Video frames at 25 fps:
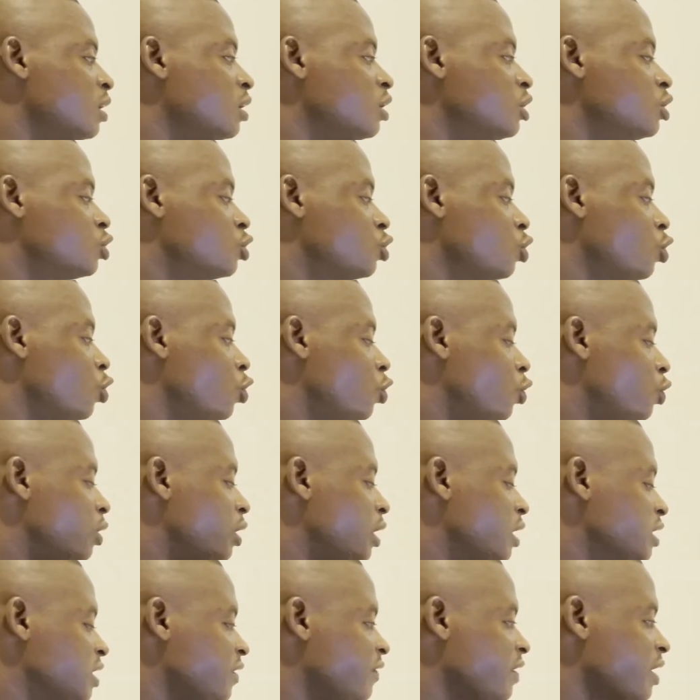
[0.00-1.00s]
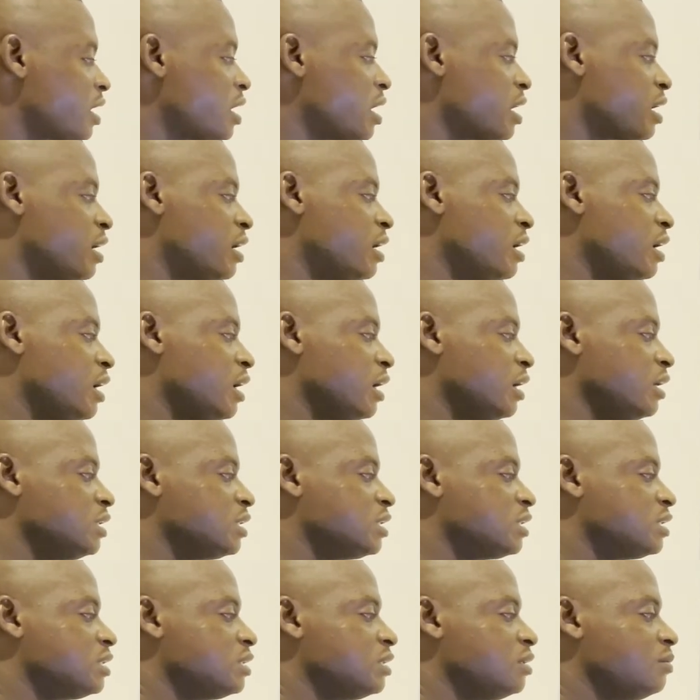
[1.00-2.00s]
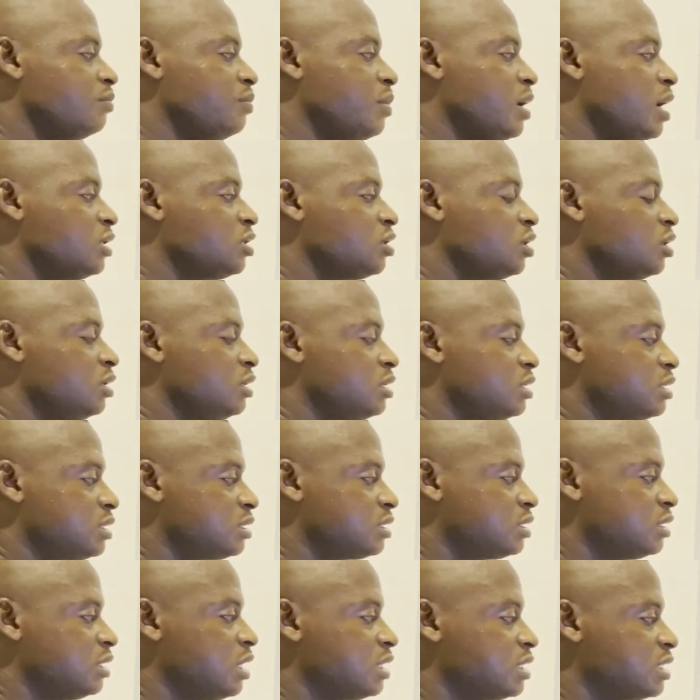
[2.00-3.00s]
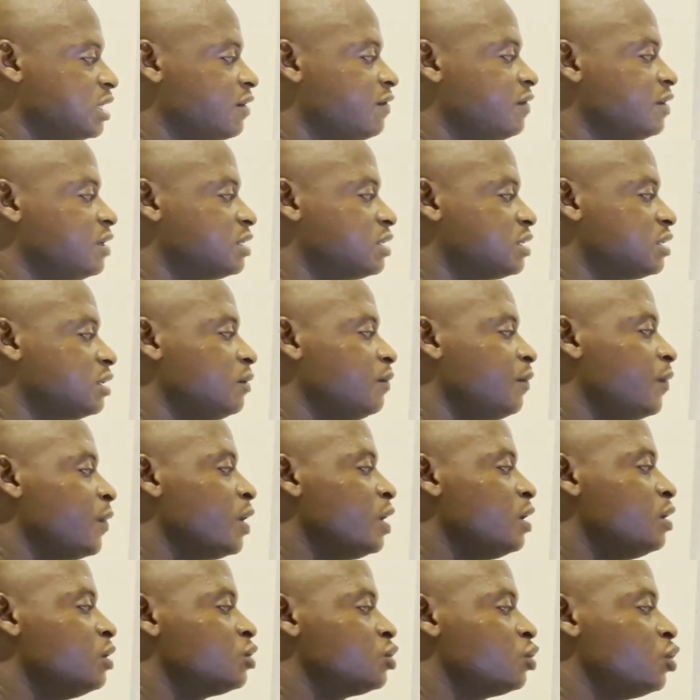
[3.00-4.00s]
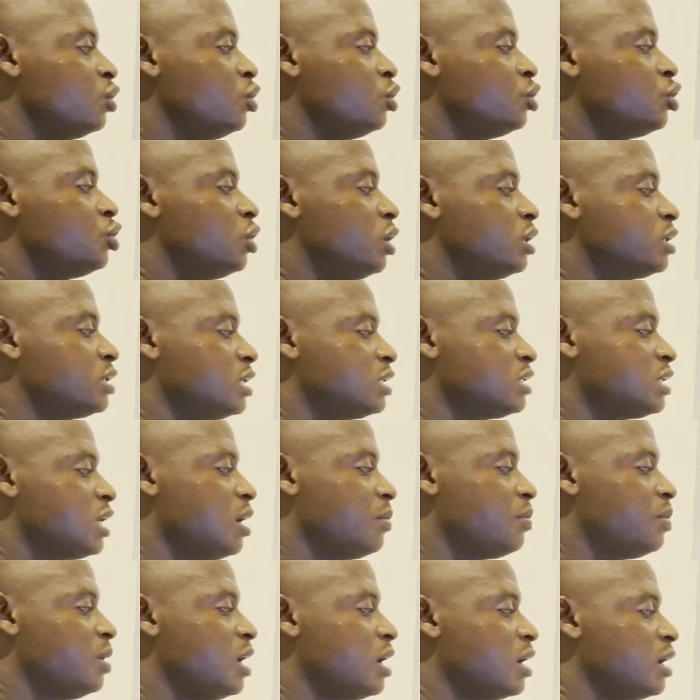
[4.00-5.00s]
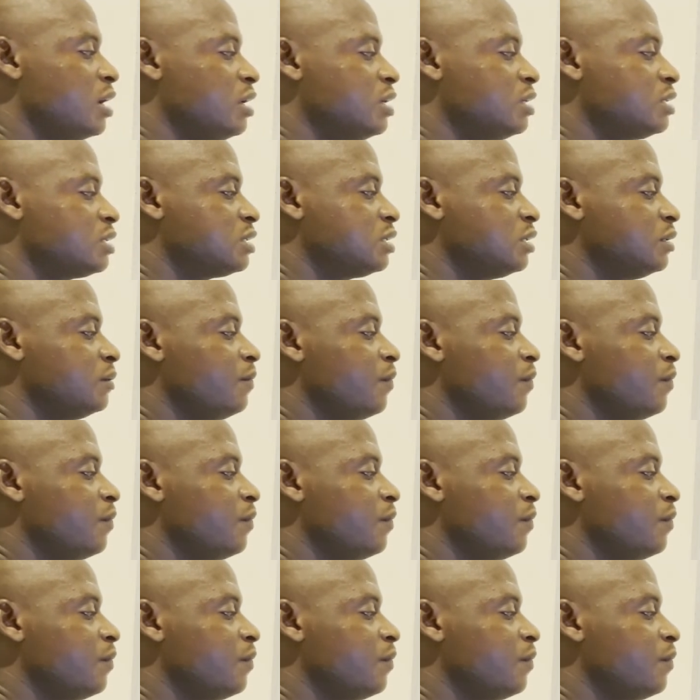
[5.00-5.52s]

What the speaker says: So the cervical canal is the cervix. So uterus is up like this.